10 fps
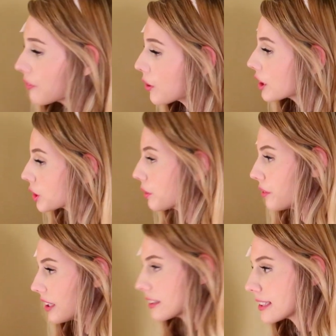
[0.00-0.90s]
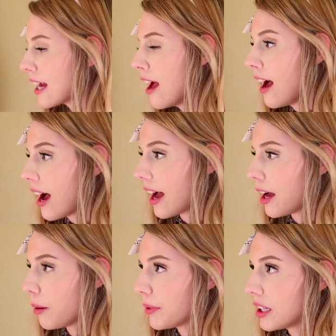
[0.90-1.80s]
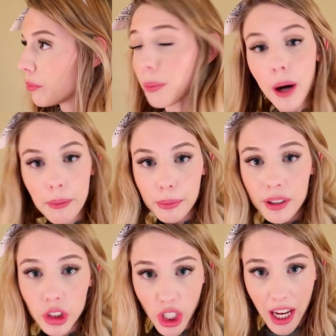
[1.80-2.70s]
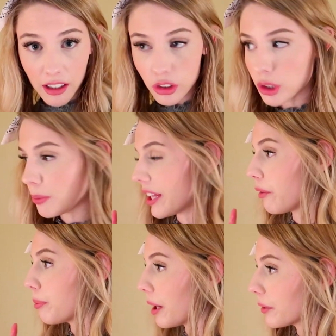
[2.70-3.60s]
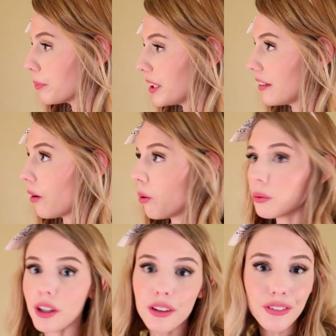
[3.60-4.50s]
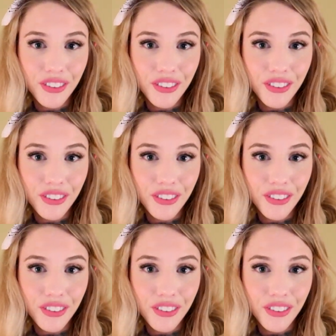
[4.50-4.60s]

before I show you this, um, it will probably change, but that will probably be a whole nother